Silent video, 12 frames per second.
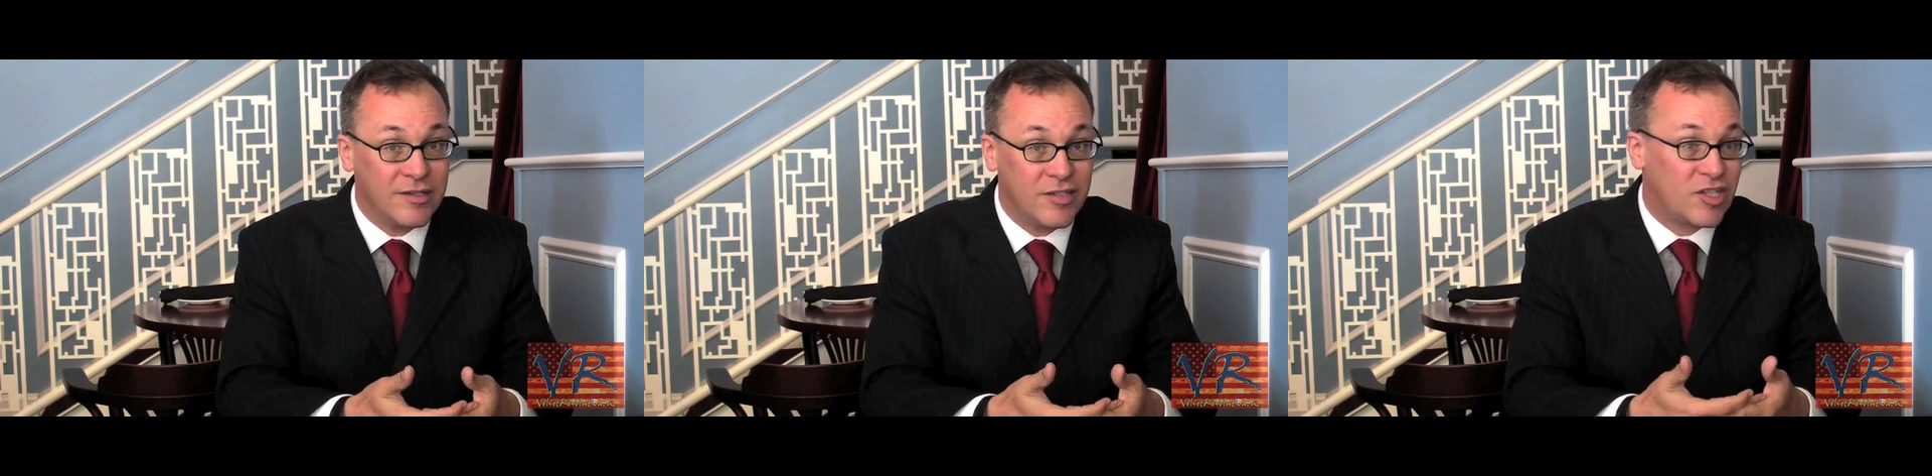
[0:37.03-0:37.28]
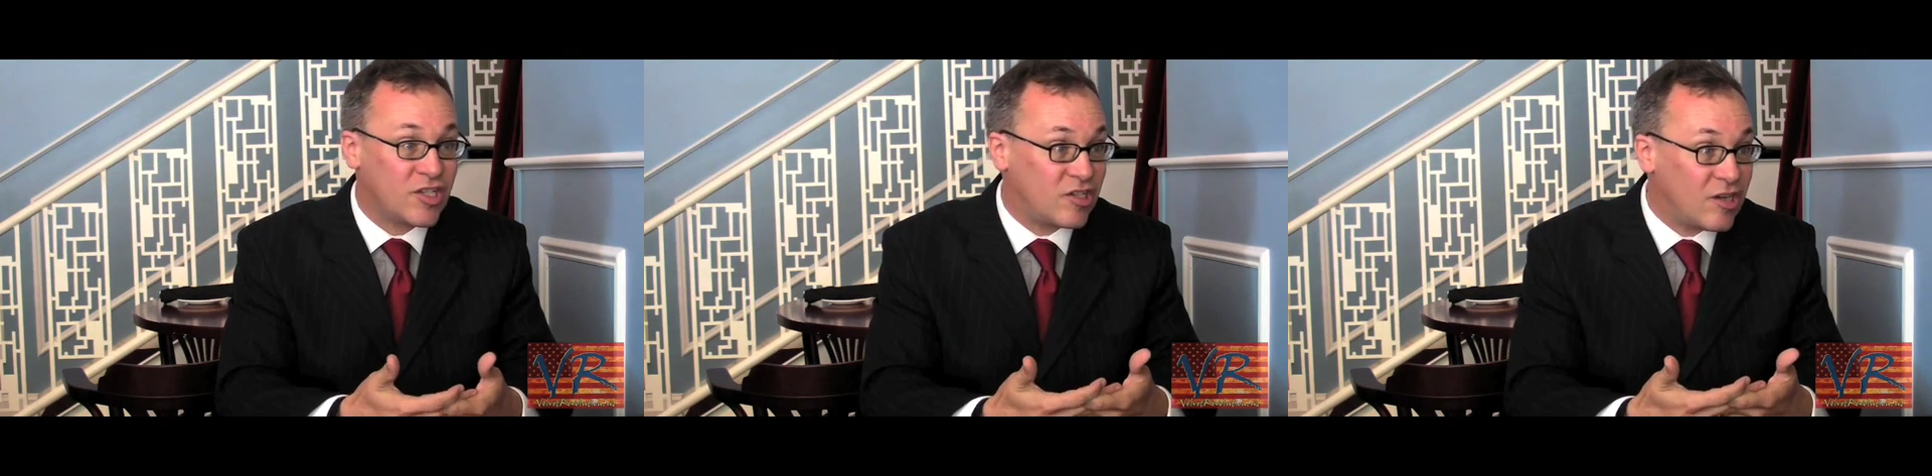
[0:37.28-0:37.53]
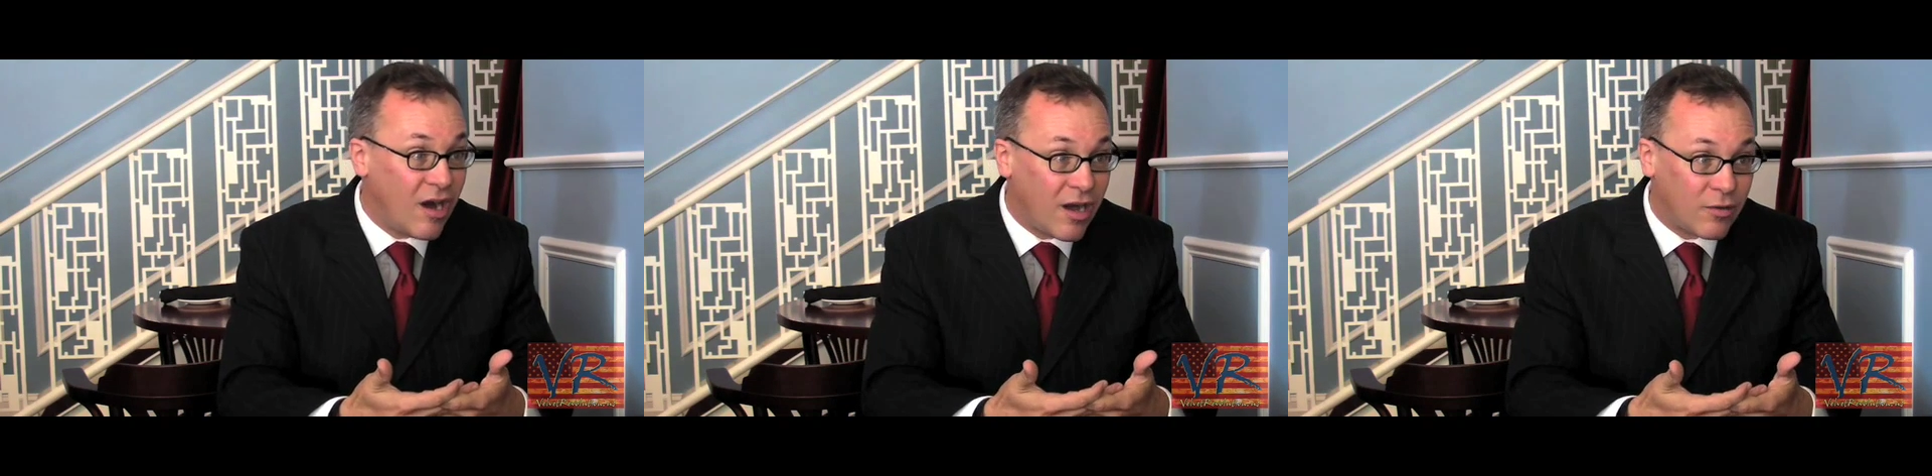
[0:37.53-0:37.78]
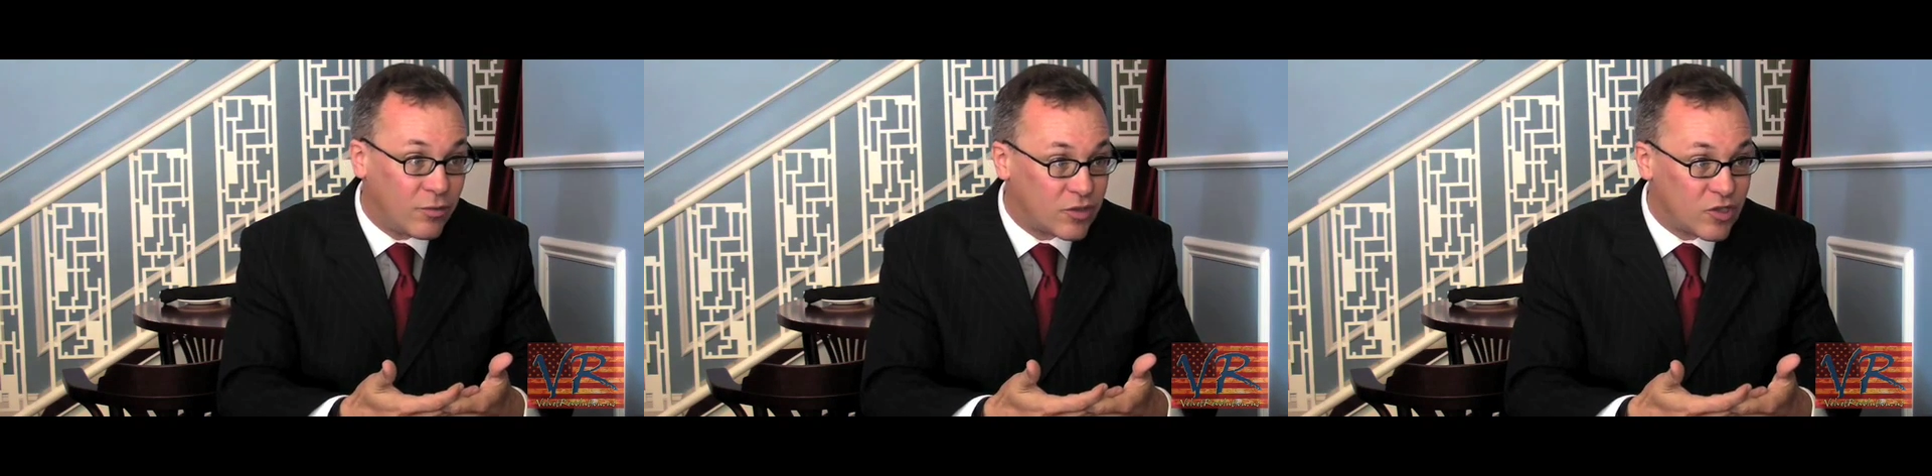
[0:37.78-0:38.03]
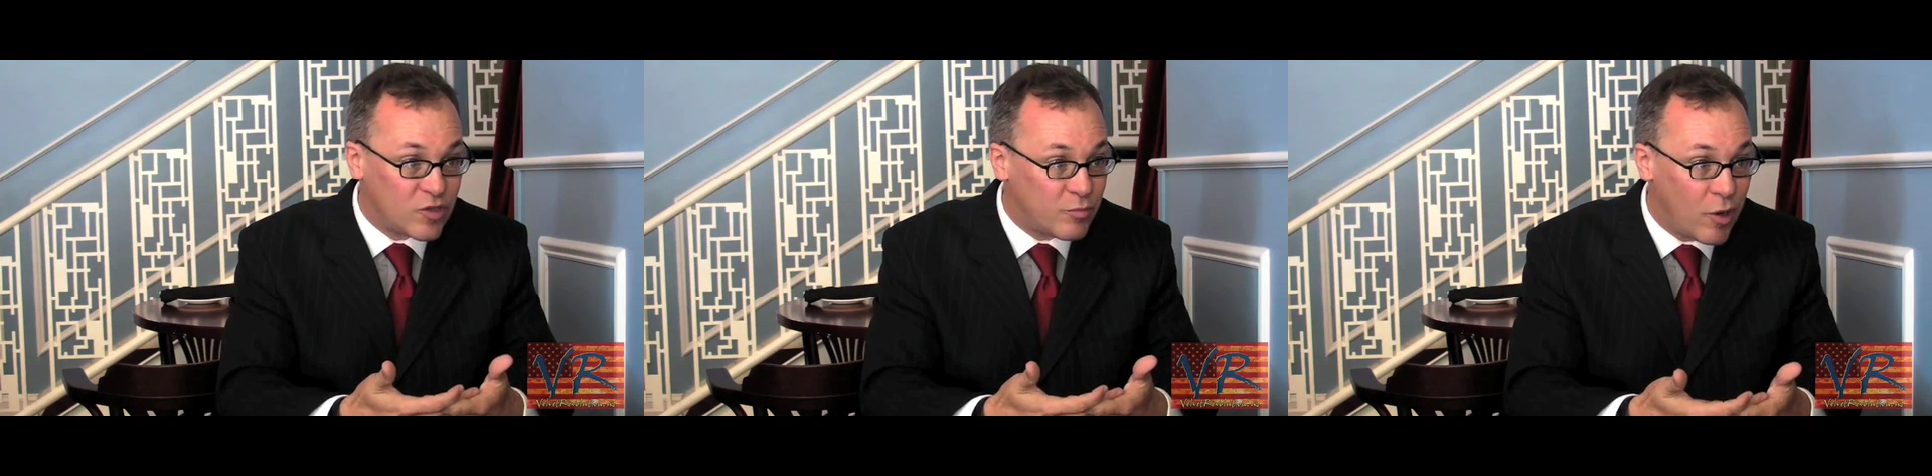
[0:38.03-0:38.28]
stuck with this